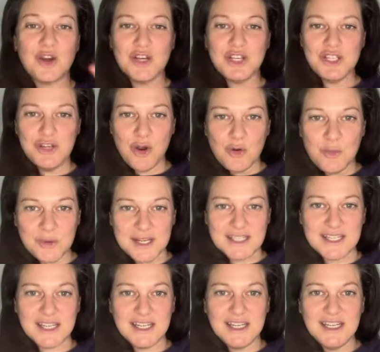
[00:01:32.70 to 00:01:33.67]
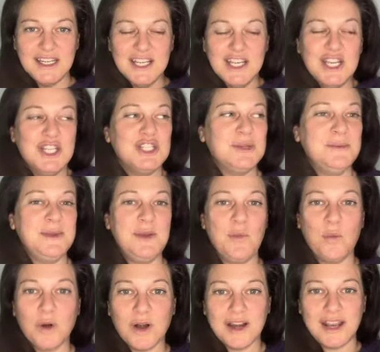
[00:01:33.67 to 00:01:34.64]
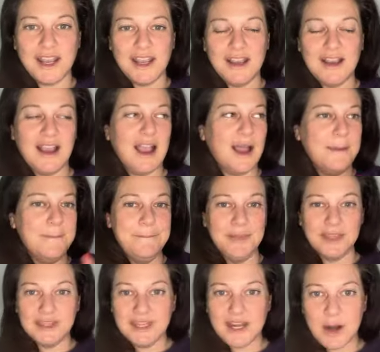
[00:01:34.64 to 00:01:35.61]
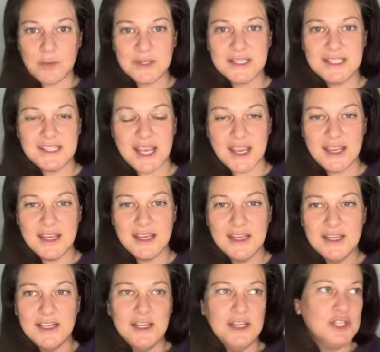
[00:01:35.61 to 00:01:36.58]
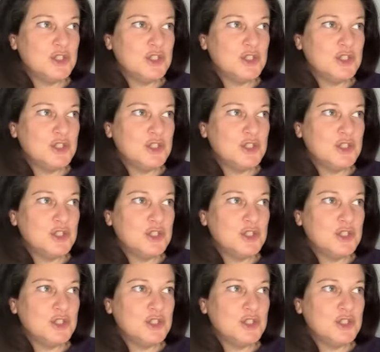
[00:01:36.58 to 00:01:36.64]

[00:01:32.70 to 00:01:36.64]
there is no reason to be working 1,000,000 hours a day,